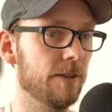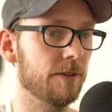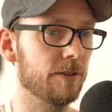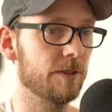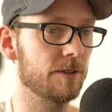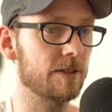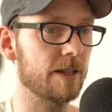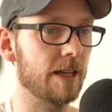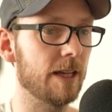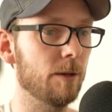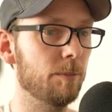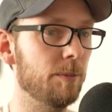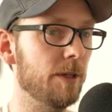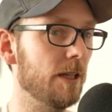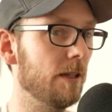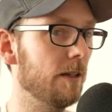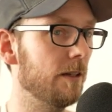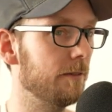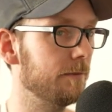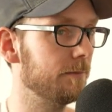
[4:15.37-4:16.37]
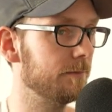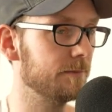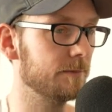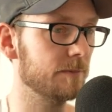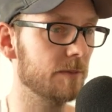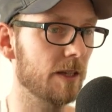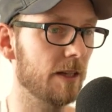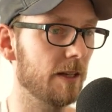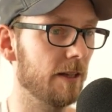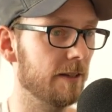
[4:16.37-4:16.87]
The Scale Peeler,
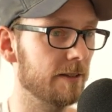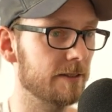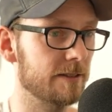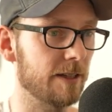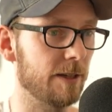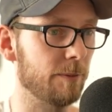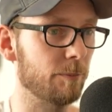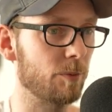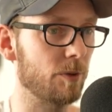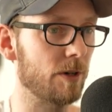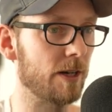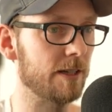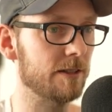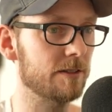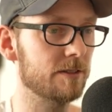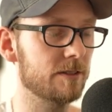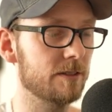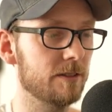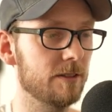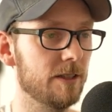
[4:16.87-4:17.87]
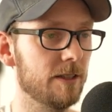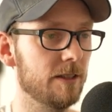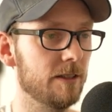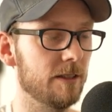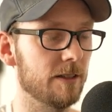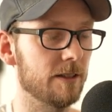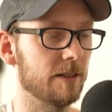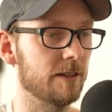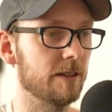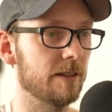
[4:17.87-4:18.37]
same price.
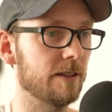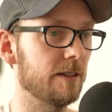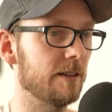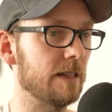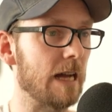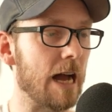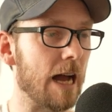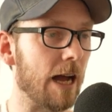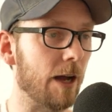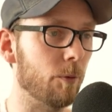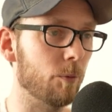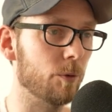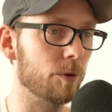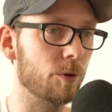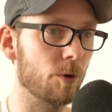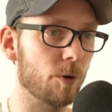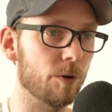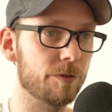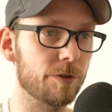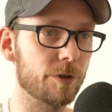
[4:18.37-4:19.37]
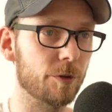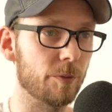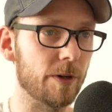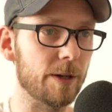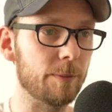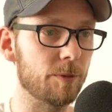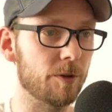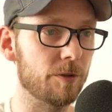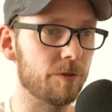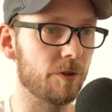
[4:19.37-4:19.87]
I would go for the
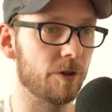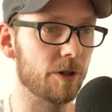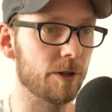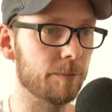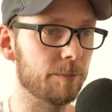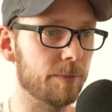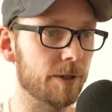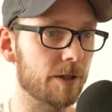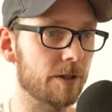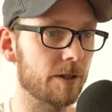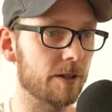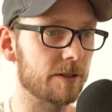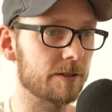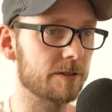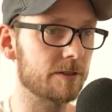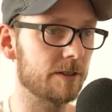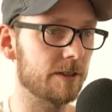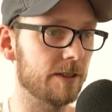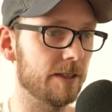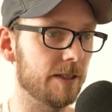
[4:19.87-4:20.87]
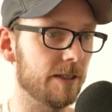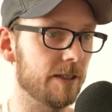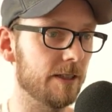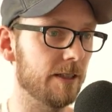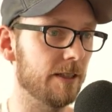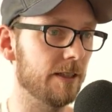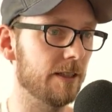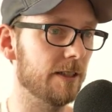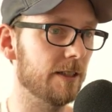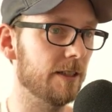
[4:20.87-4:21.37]
Rainbow Foil because
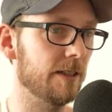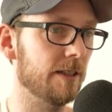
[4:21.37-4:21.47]
the